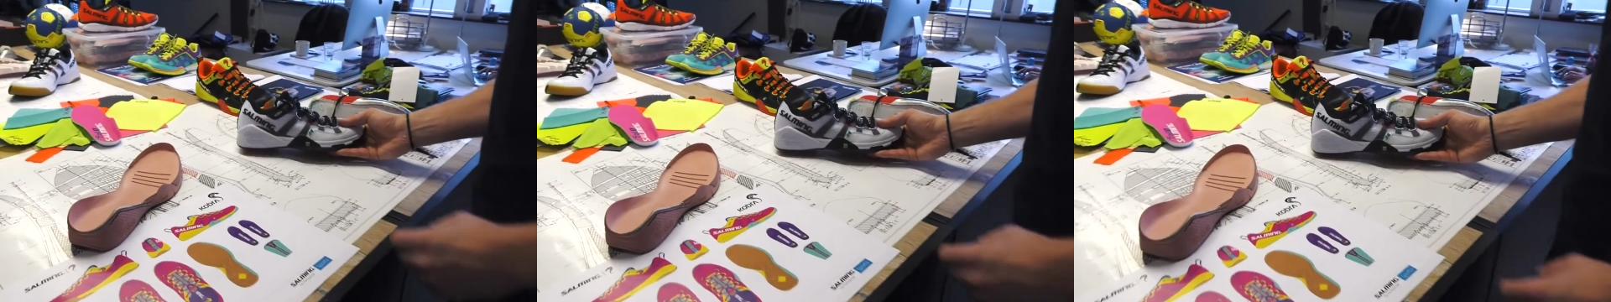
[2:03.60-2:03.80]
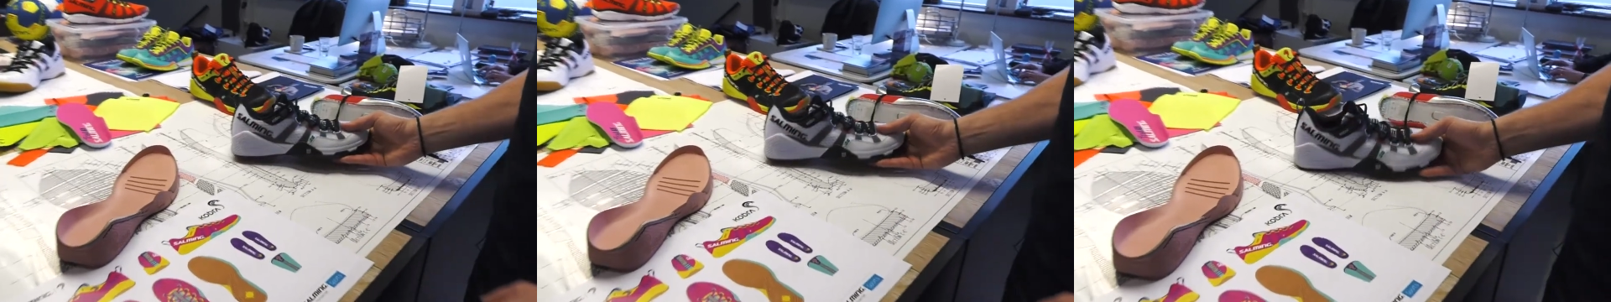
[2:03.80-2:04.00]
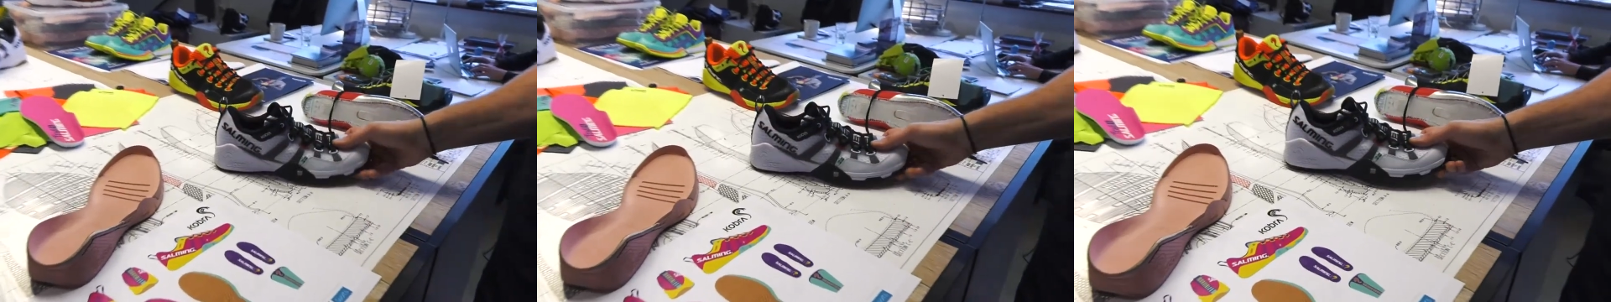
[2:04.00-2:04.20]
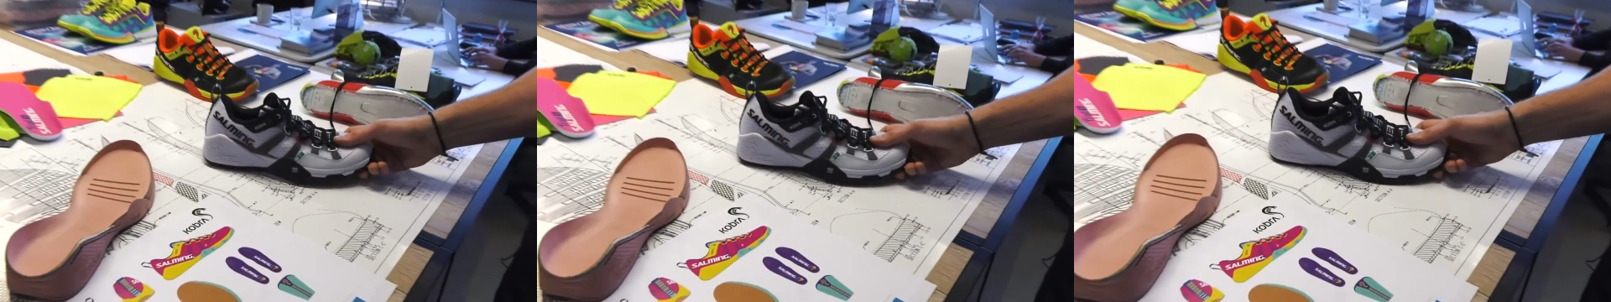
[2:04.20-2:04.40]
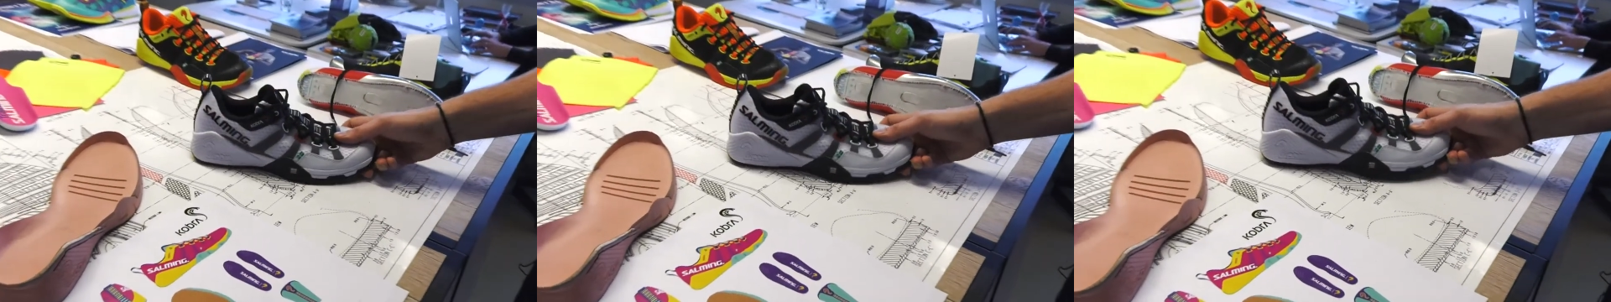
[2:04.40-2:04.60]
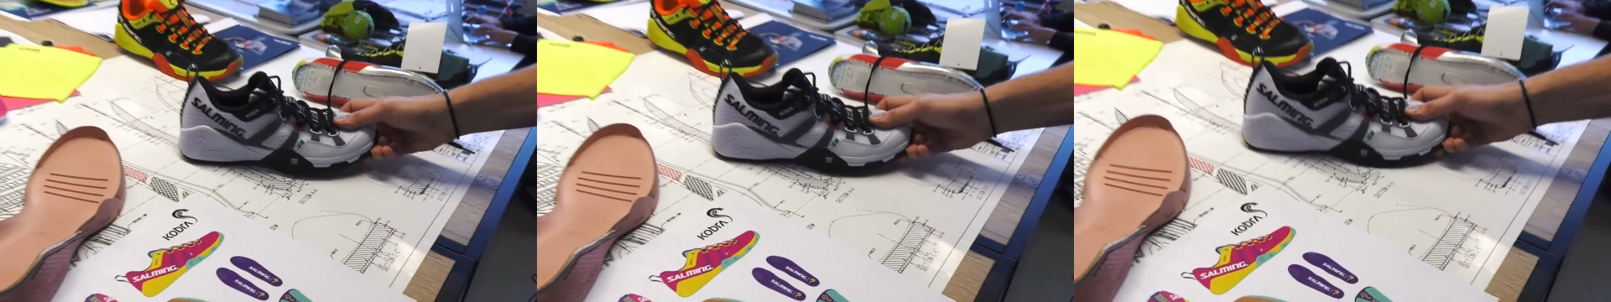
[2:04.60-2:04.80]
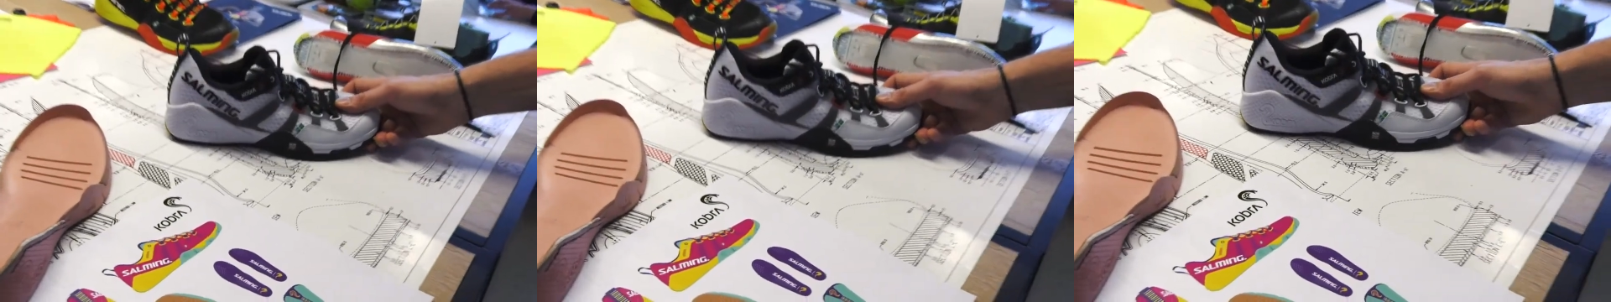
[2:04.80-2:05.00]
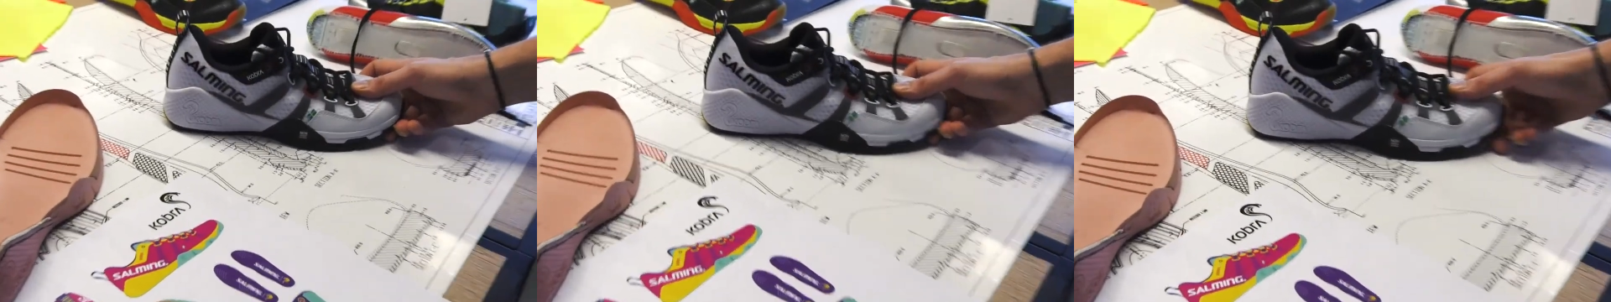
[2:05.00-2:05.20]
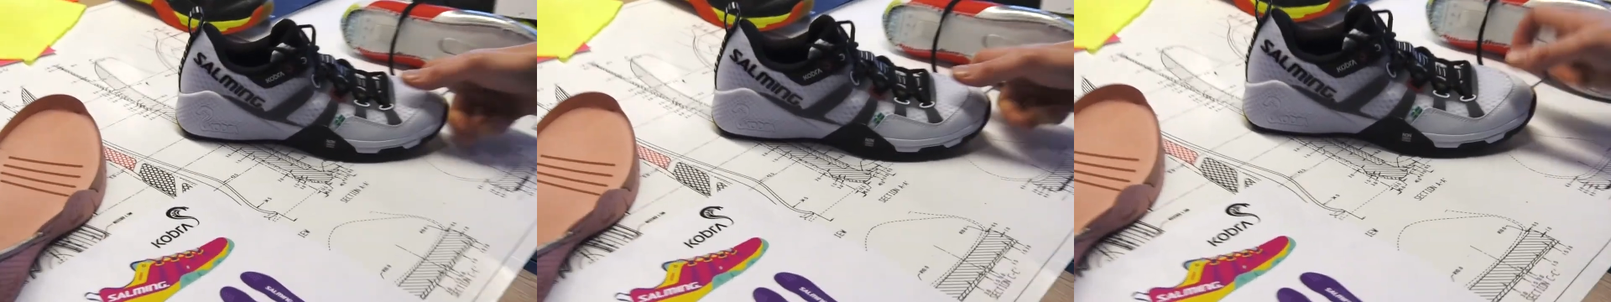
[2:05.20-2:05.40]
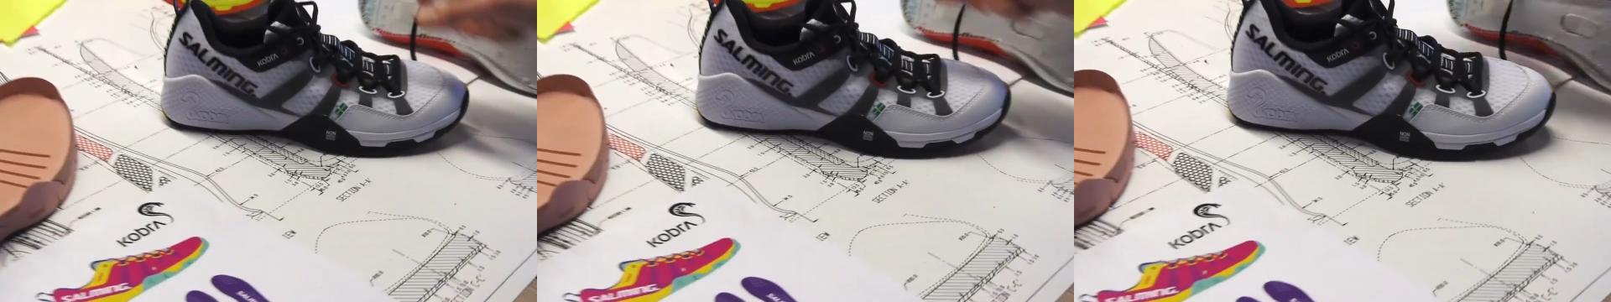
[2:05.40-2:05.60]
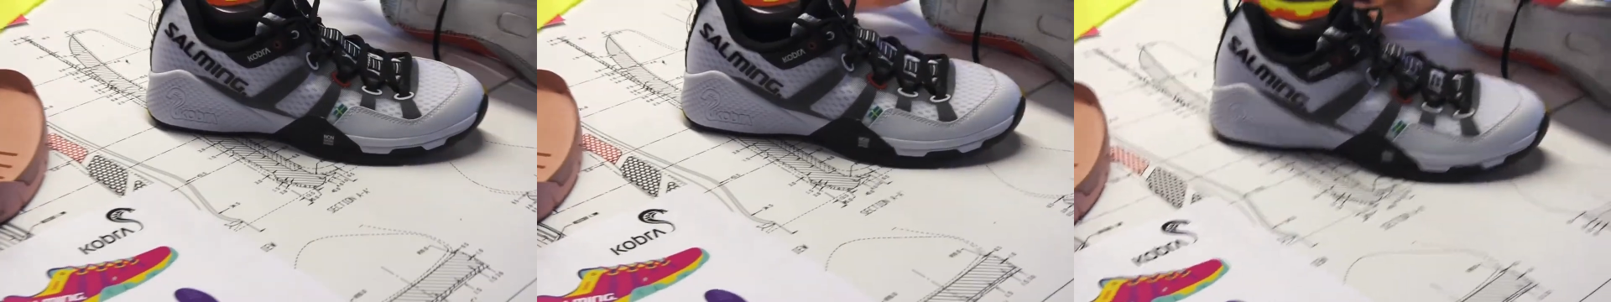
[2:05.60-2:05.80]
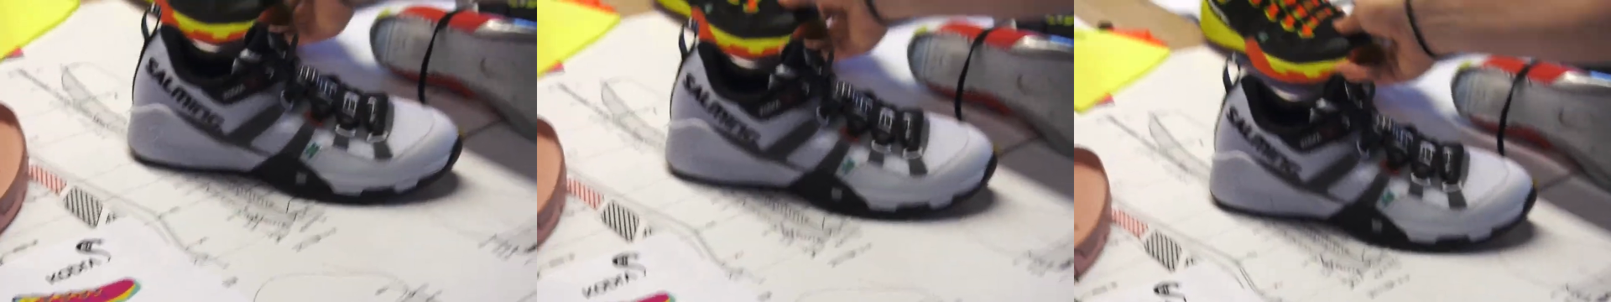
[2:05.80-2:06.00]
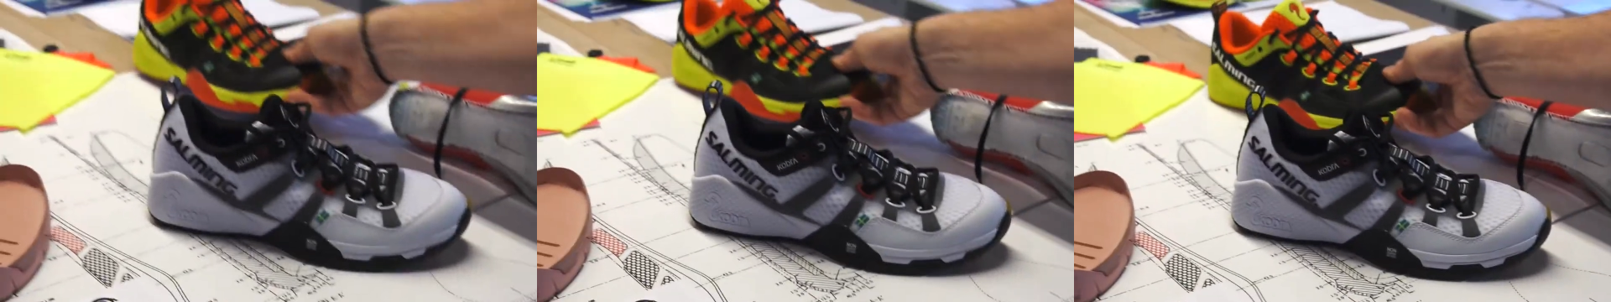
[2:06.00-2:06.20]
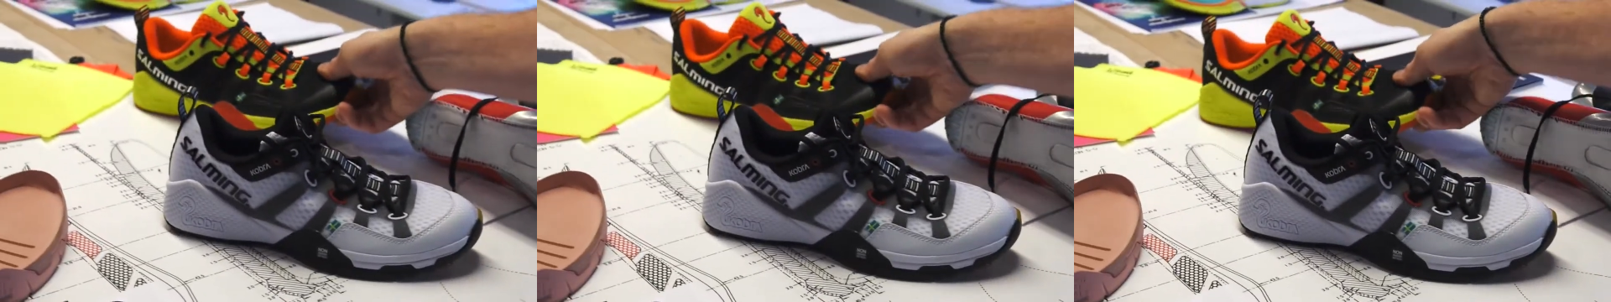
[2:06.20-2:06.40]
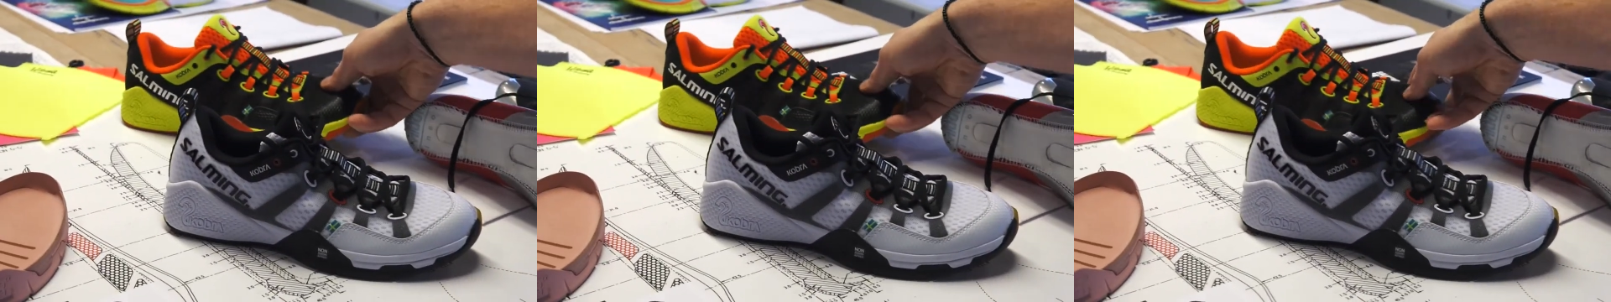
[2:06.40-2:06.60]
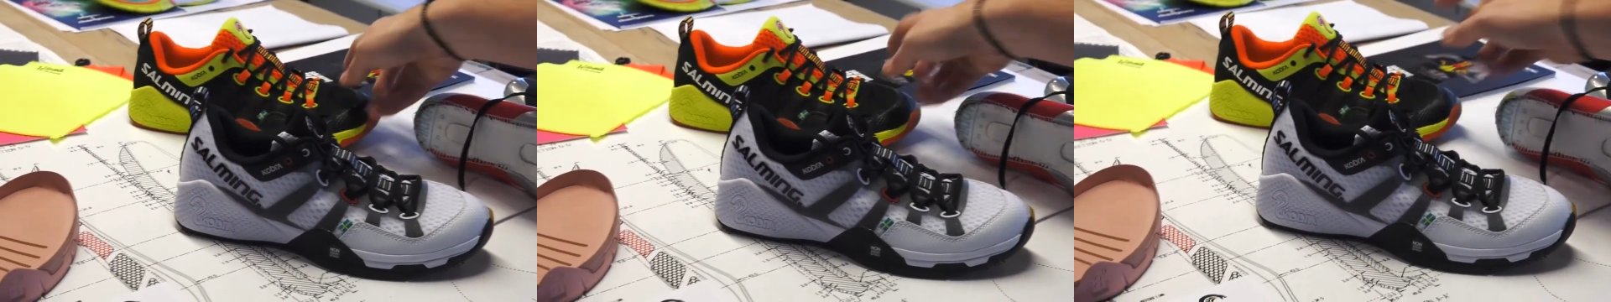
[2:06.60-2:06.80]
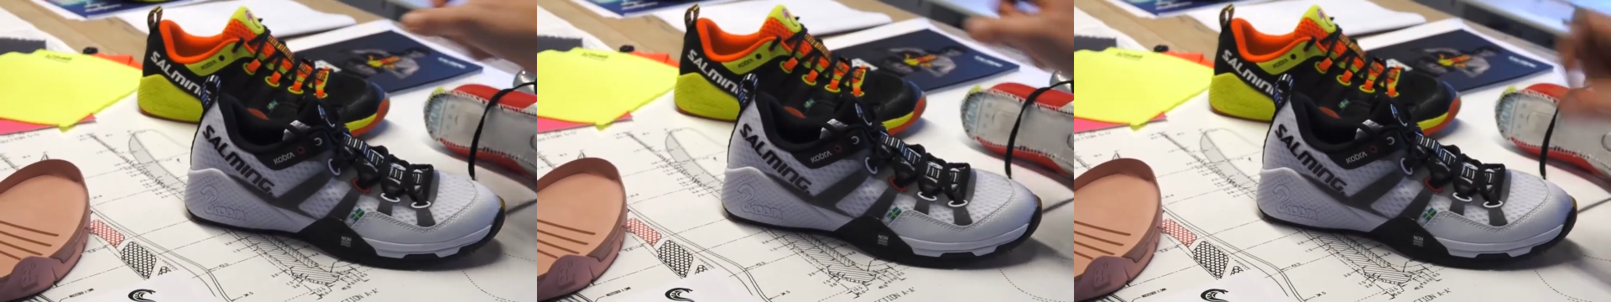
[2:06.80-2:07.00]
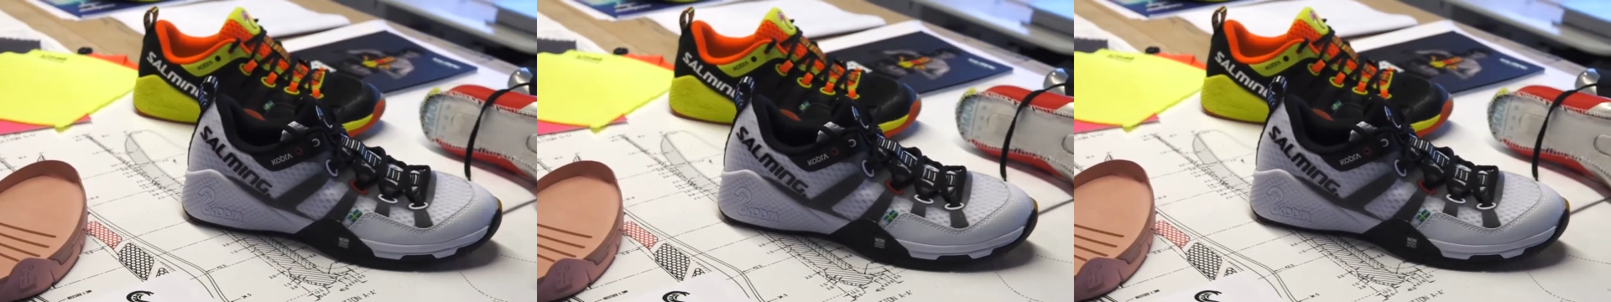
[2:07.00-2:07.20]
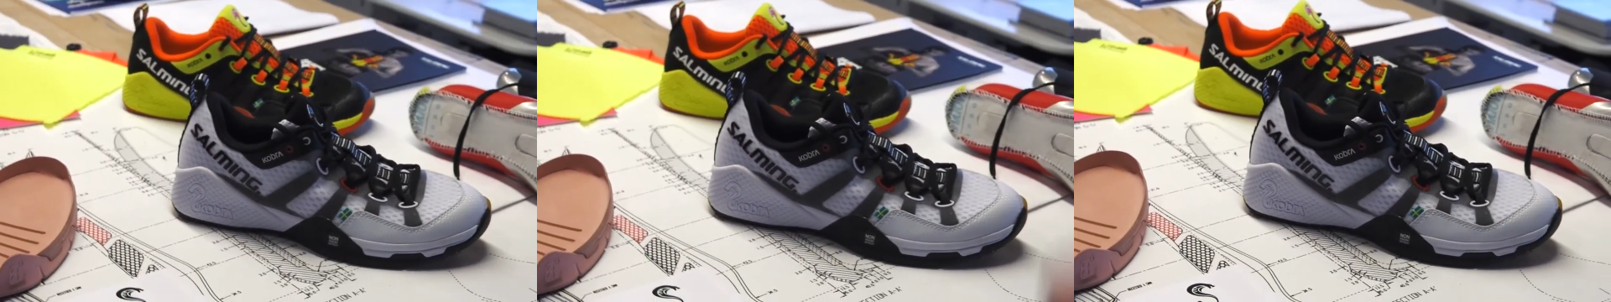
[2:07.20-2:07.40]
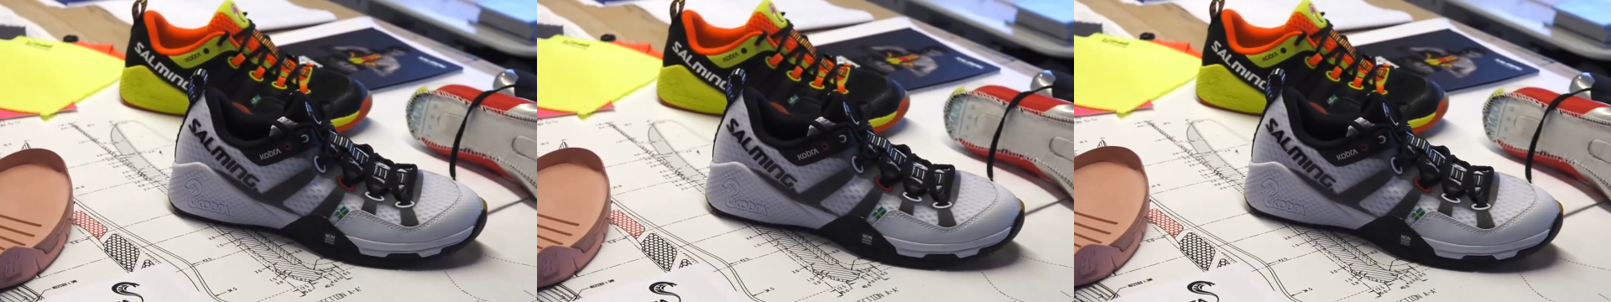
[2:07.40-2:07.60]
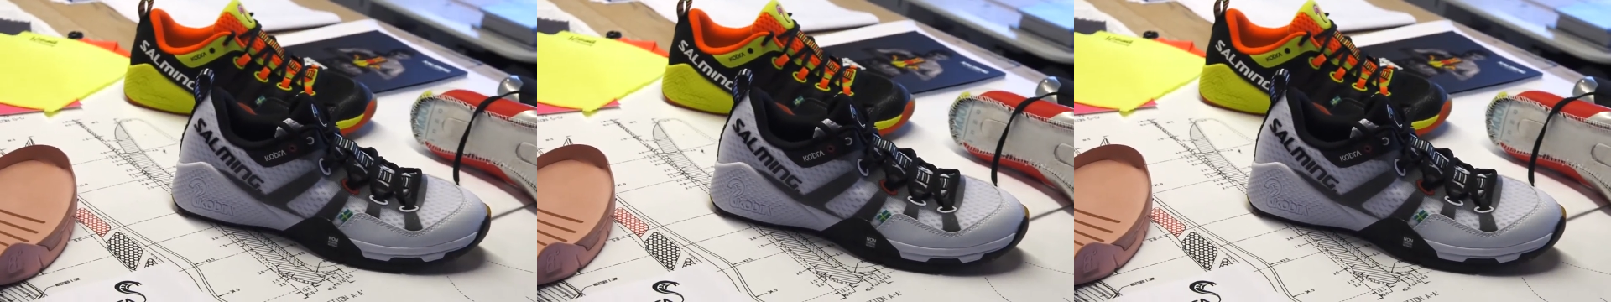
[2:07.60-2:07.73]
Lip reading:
Nobody's mouth can be seen.